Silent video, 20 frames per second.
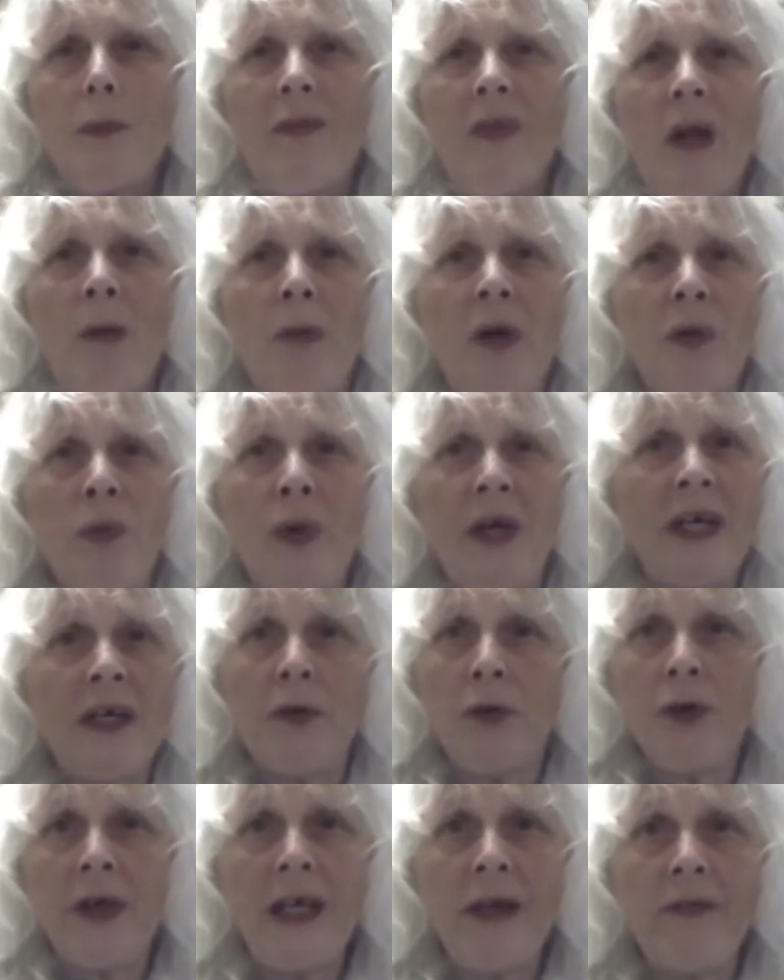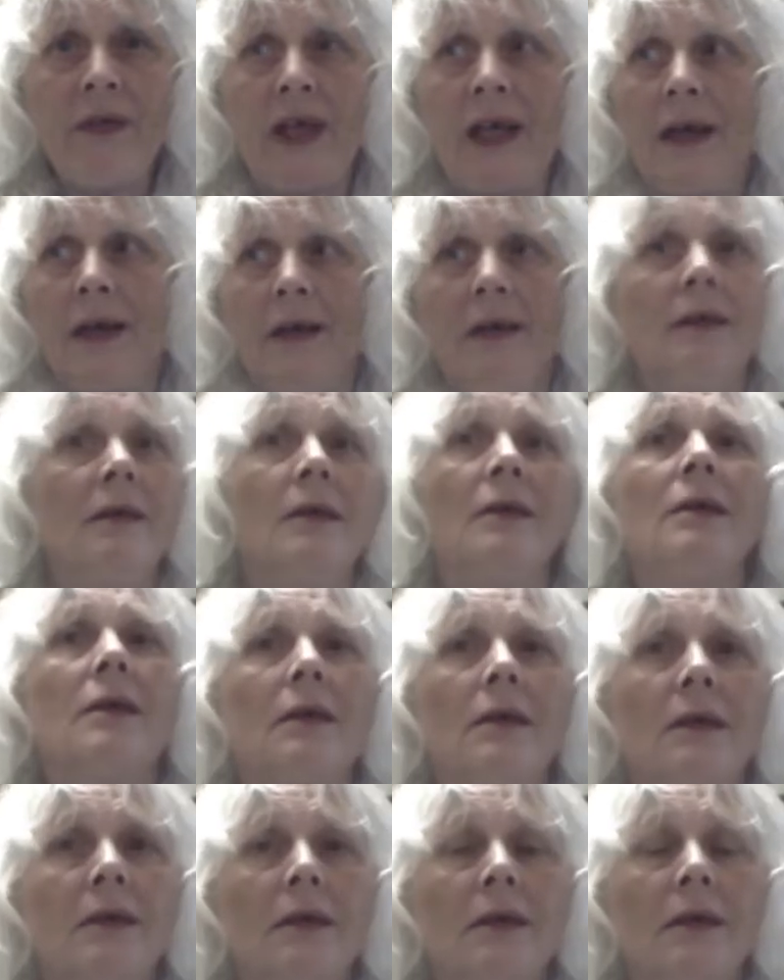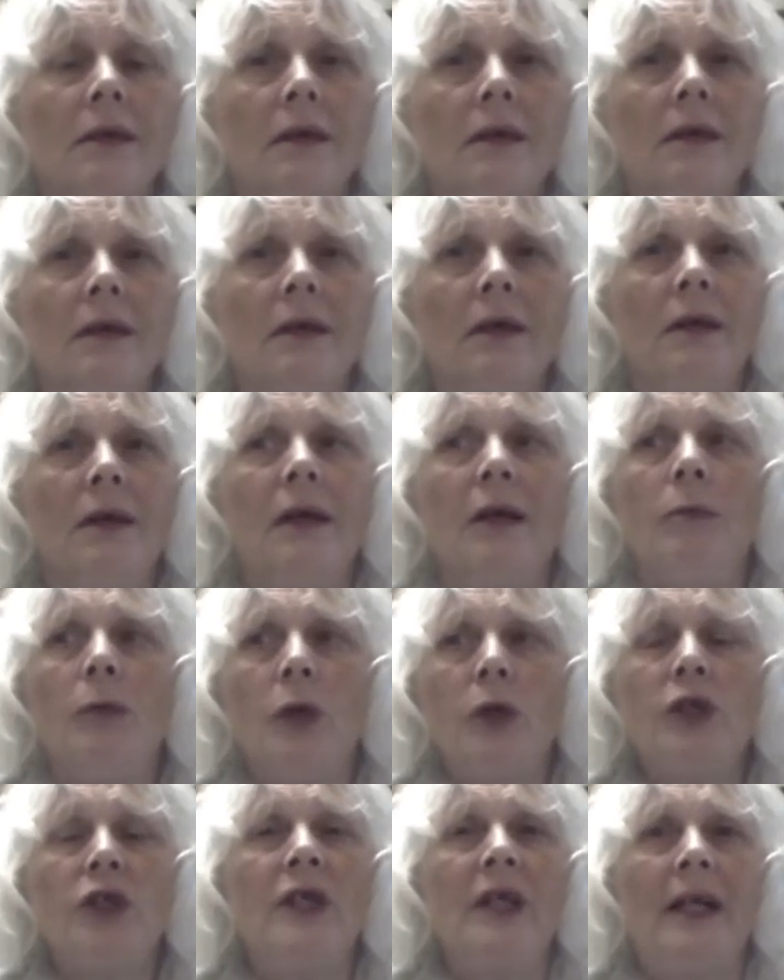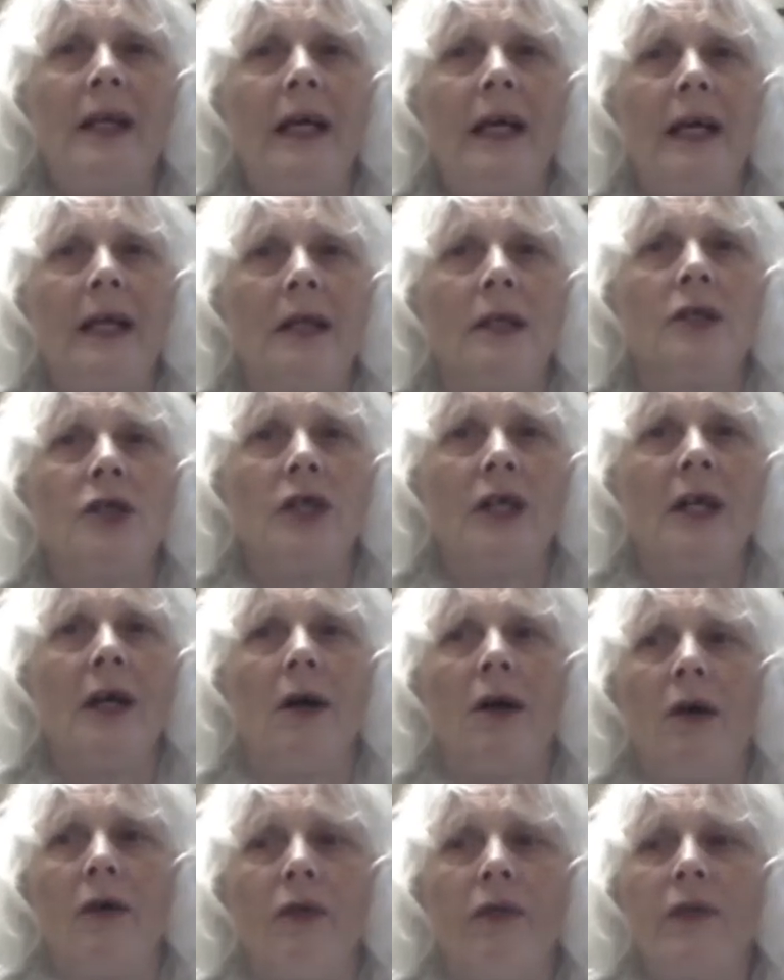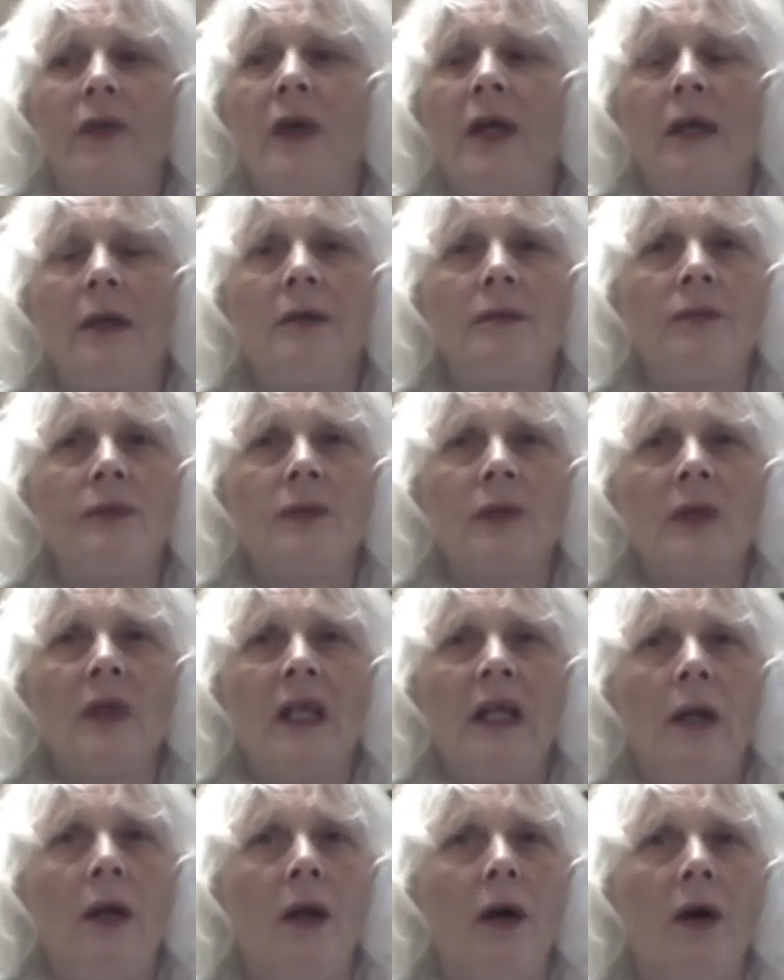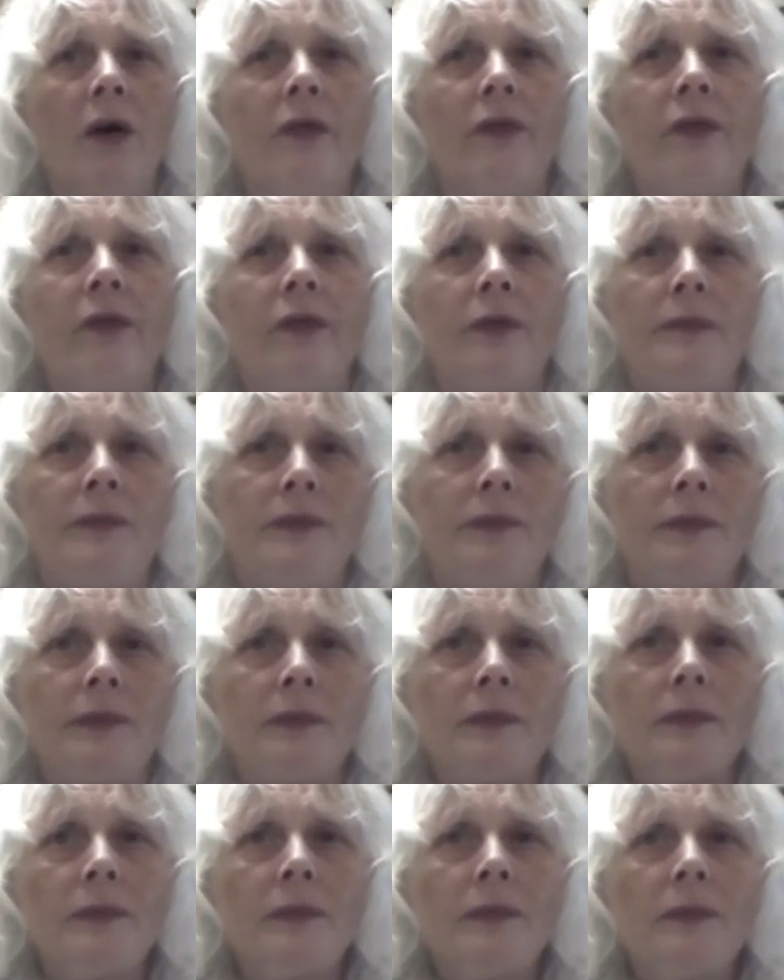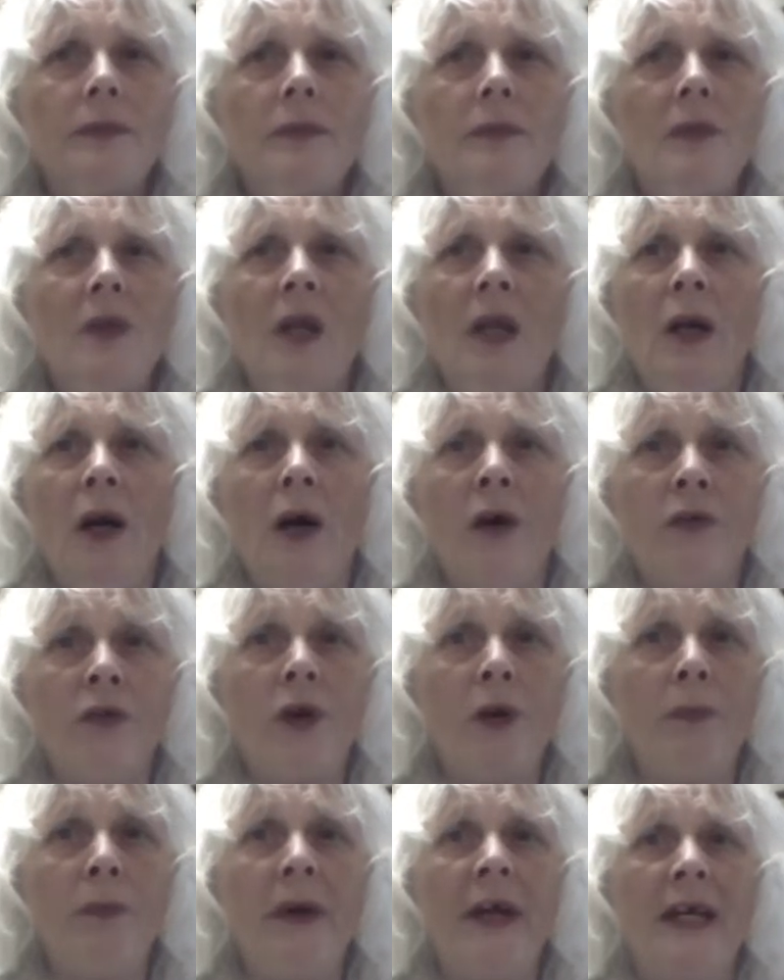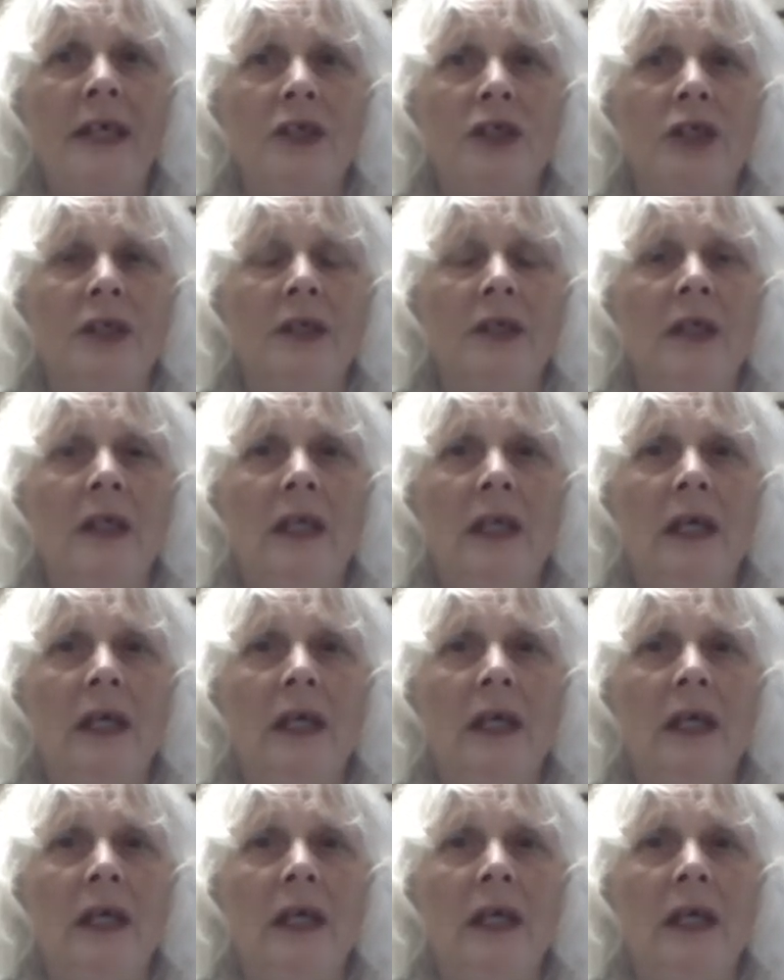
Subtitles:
But we are craving emotional energy of love, of compassion.